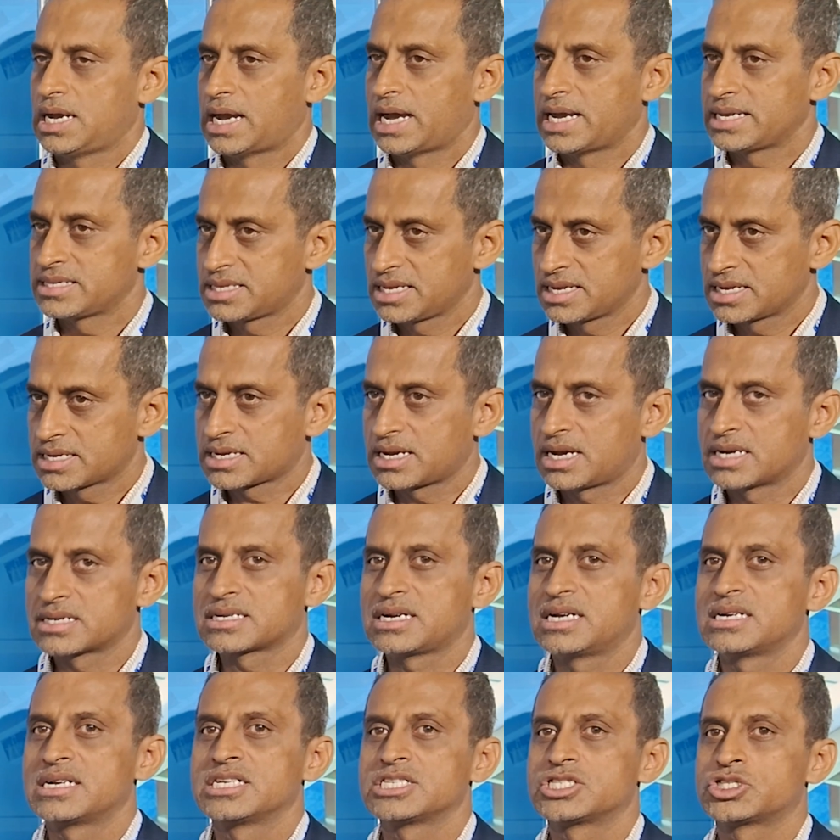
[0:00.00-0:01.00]
I think
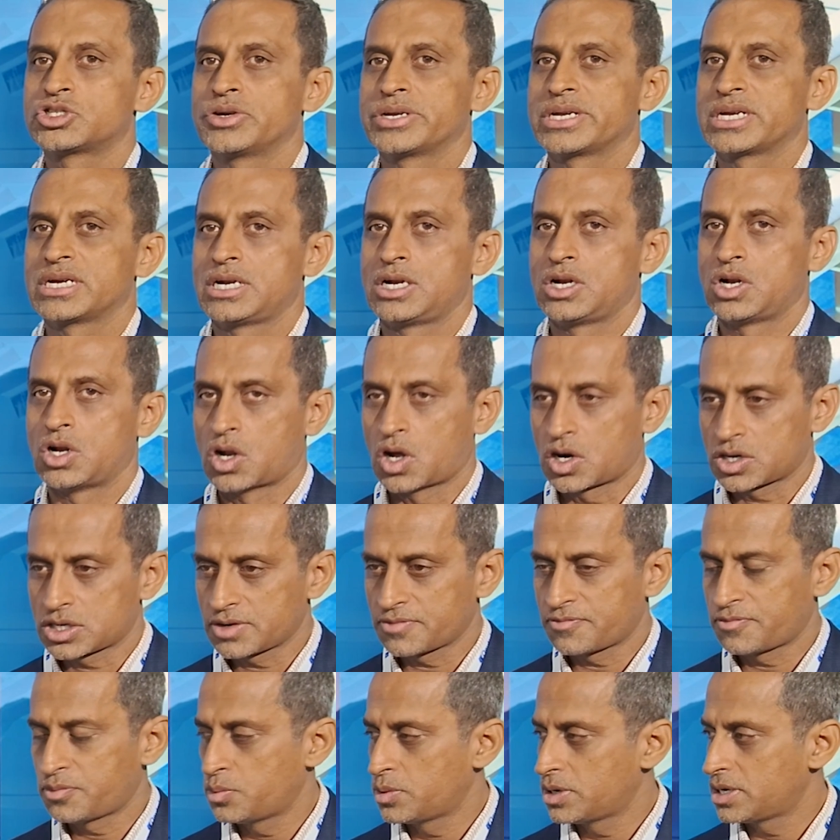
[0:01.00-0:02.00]
Karthana is doing a lot
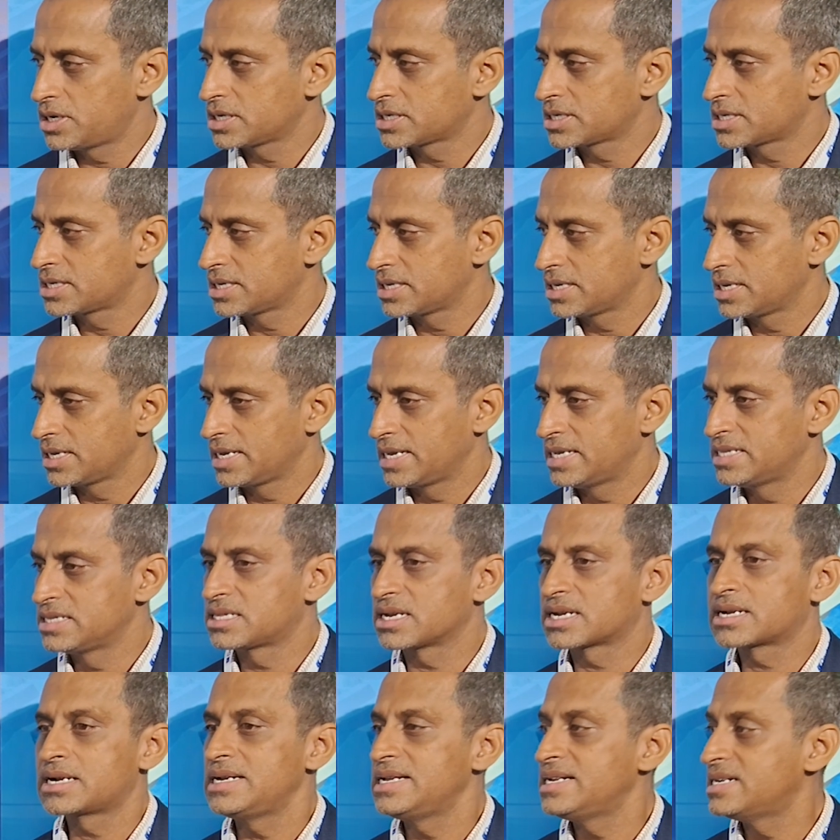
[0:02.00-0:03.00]
of work in
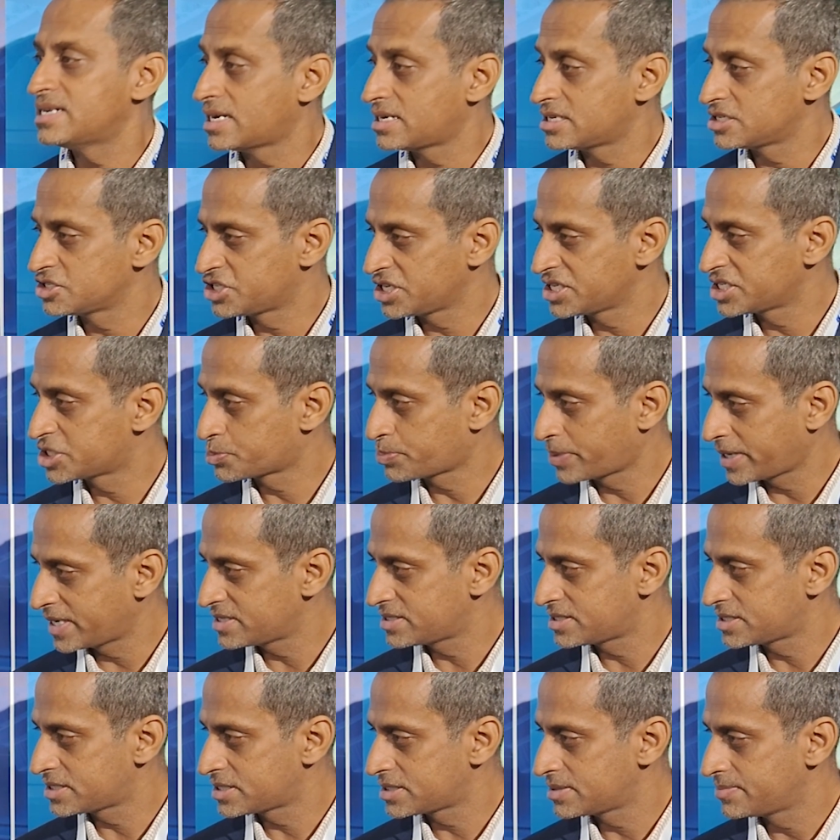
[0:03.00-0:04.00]
the clean energy
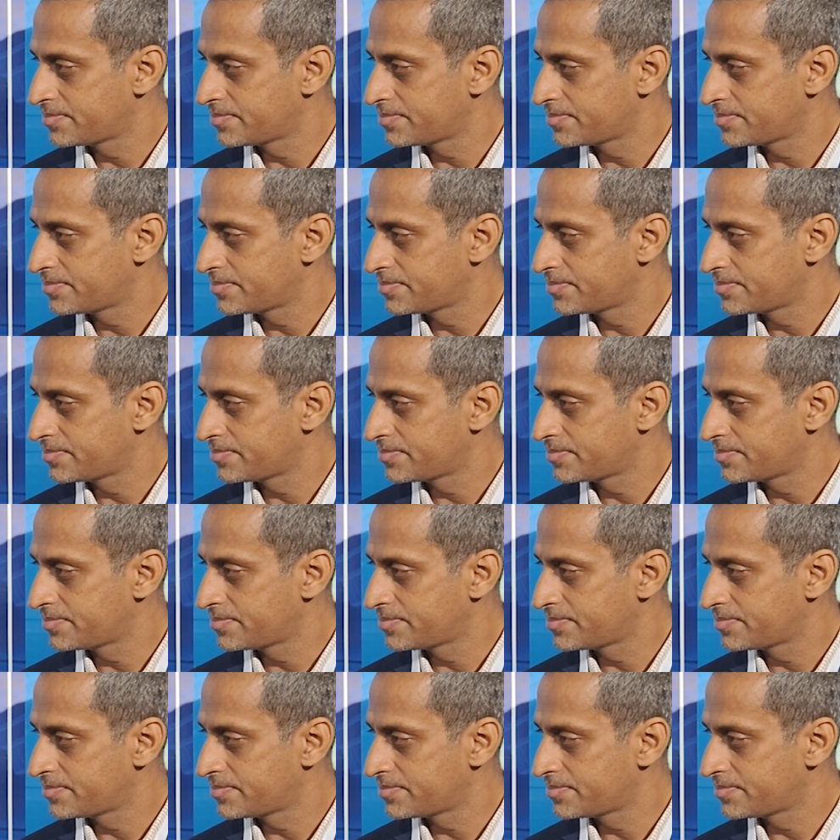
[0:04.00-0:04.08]
space.